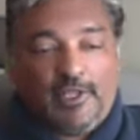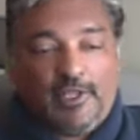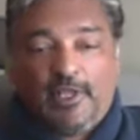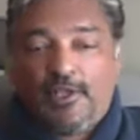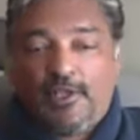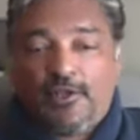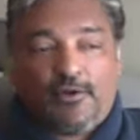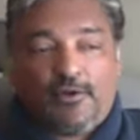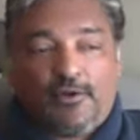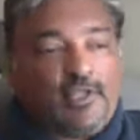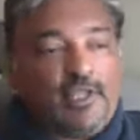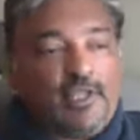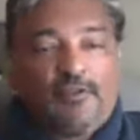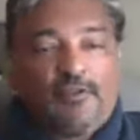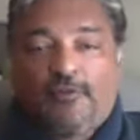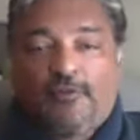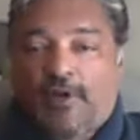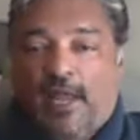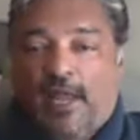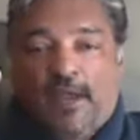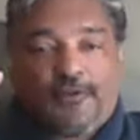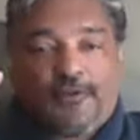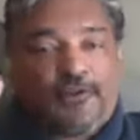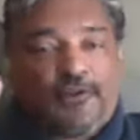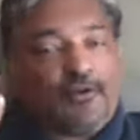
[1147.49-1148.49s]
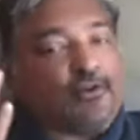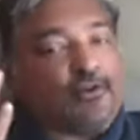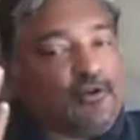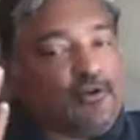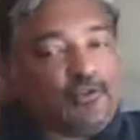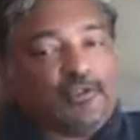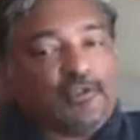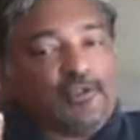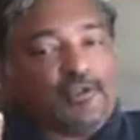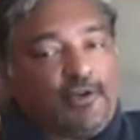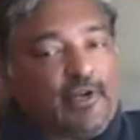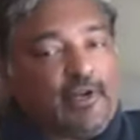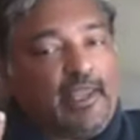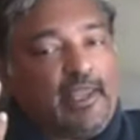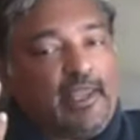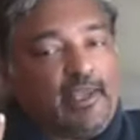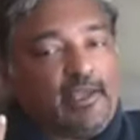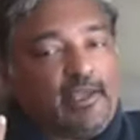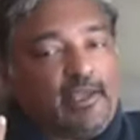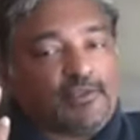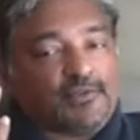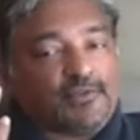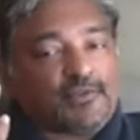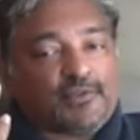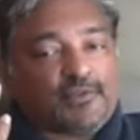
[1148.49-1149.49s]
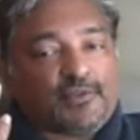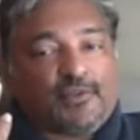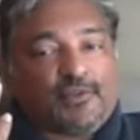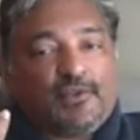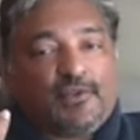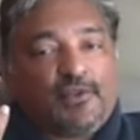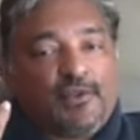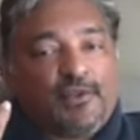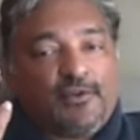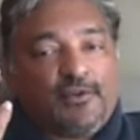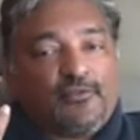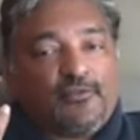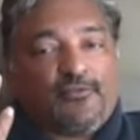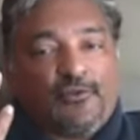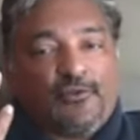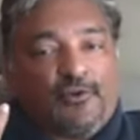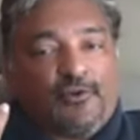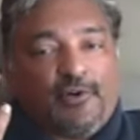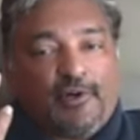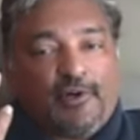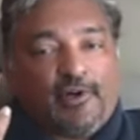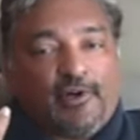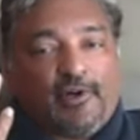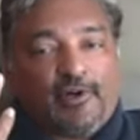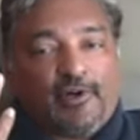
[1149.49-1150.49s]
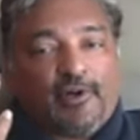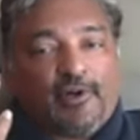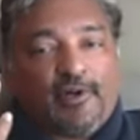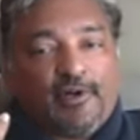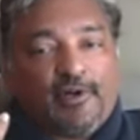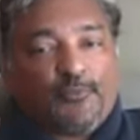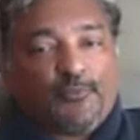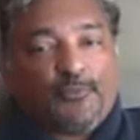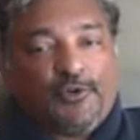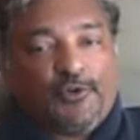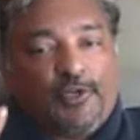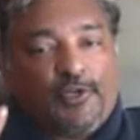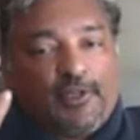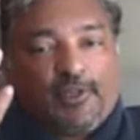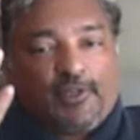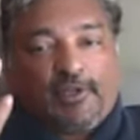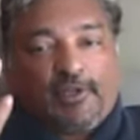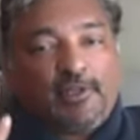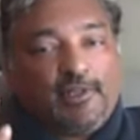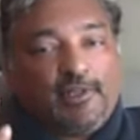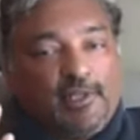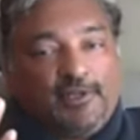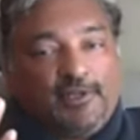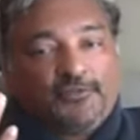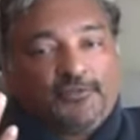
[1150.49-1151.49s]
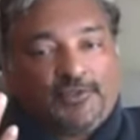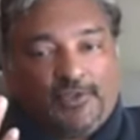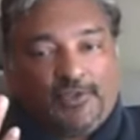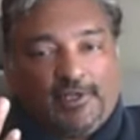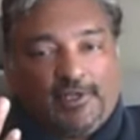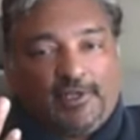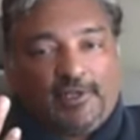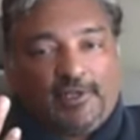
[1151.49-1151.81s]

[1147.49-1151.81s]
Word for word: you know, even how you're holding your hands for putting the gloves on,